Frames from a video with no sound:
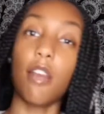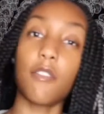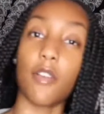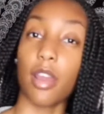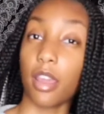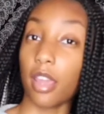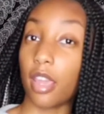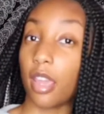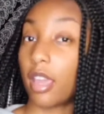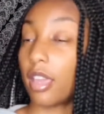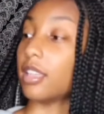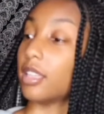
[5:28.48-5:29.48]
right.
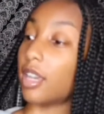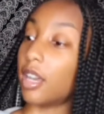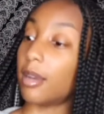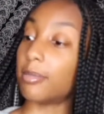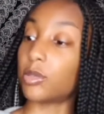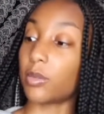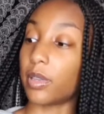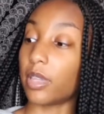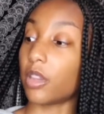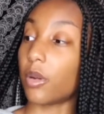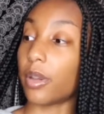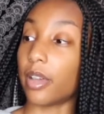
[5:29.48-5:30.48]
Yup, swing
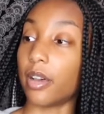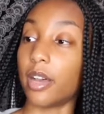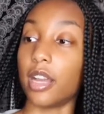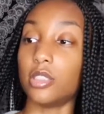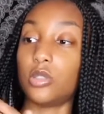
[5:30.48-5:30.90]
your hair as you